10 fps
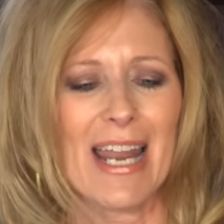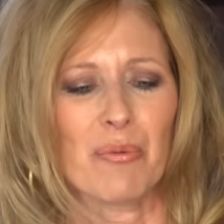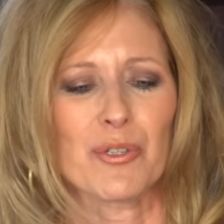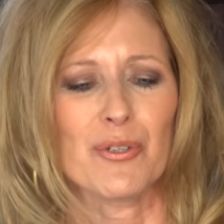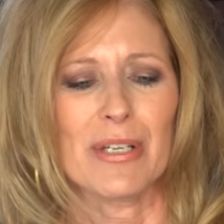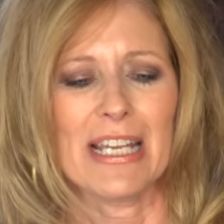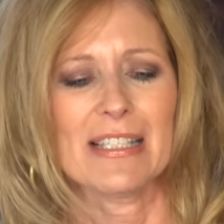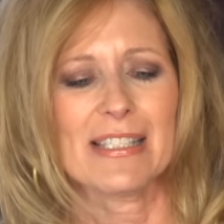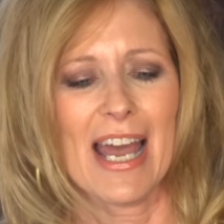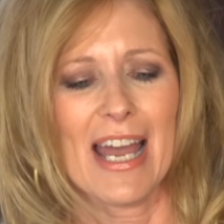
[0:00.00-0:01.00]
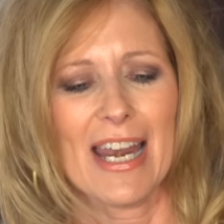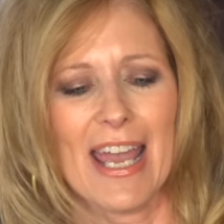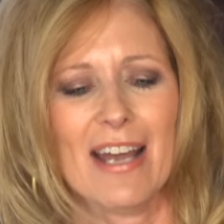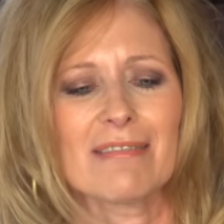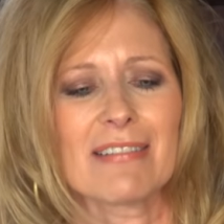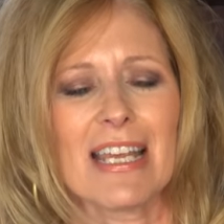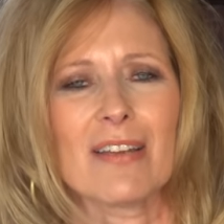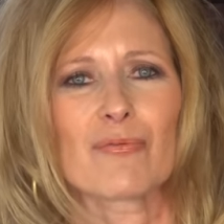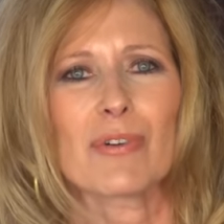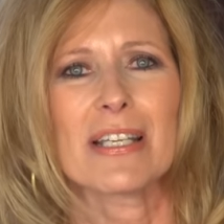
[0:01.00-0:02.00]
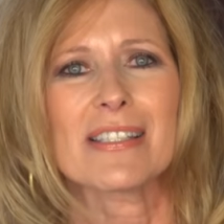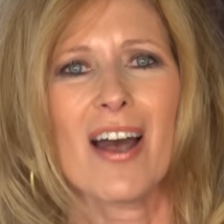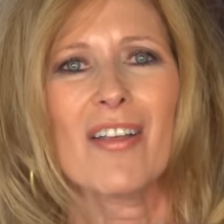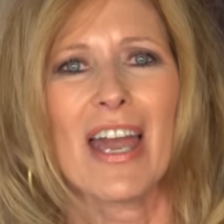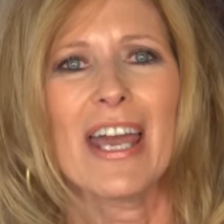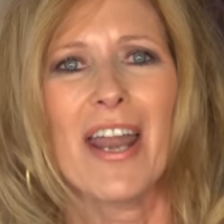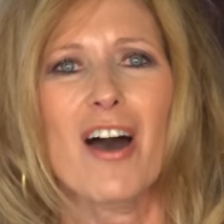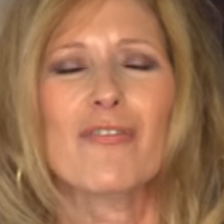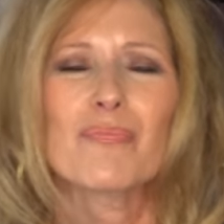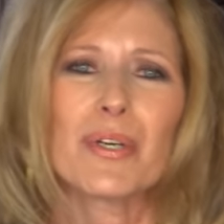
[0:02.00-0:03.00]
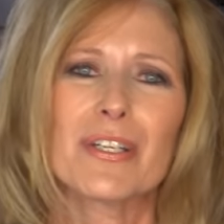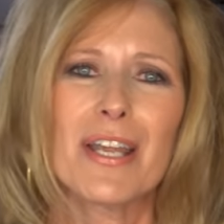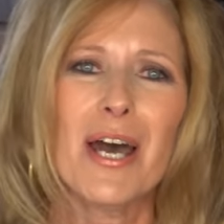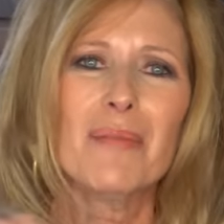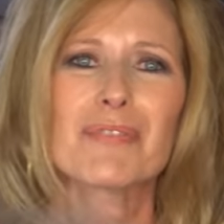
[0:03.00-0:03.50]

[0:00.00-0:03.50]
I will do it inside out and rinse all that off, put it up,